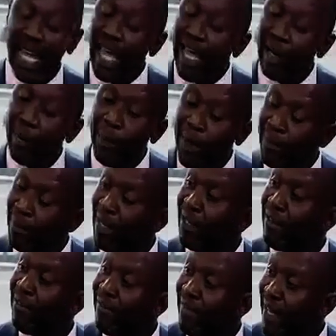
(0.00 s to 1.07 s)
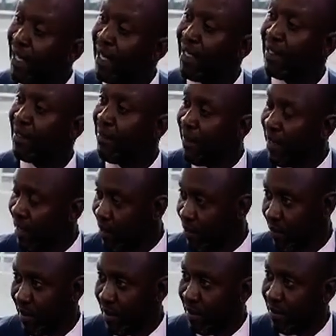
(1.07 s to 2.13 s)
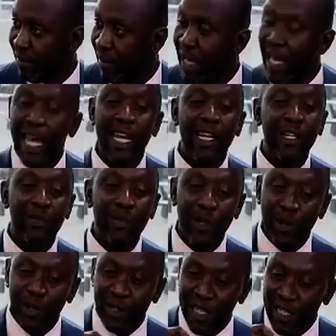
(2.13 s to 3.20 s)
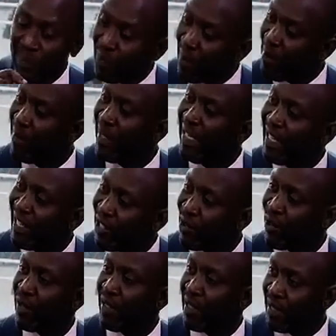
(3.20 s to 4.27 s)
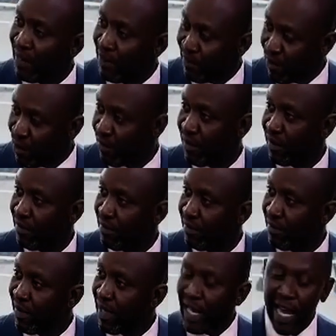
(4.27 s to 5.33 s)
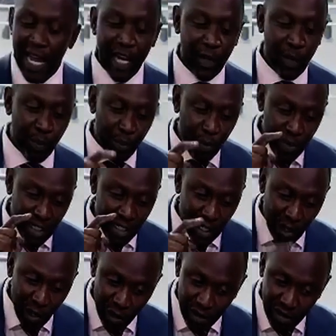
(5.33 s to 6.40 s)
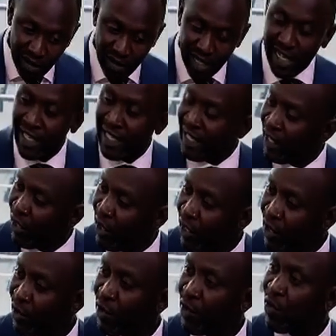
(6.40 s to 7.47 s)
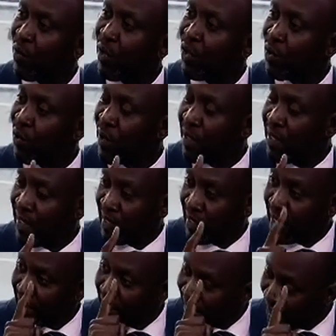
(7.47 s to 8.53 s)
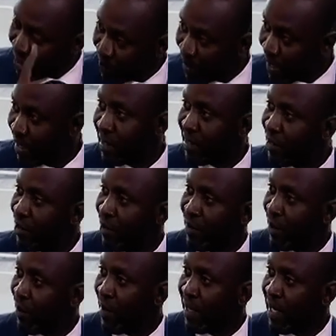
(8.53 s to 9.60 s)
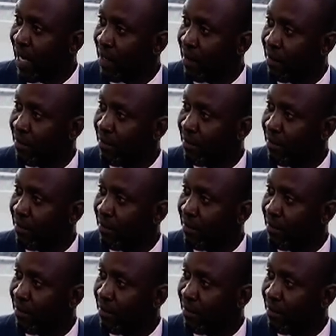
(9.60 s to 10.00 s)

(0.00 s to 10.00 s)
and public finance management? It is because there's public resources involved. And you put in laws and regulations to ensure there's transparency on the one hand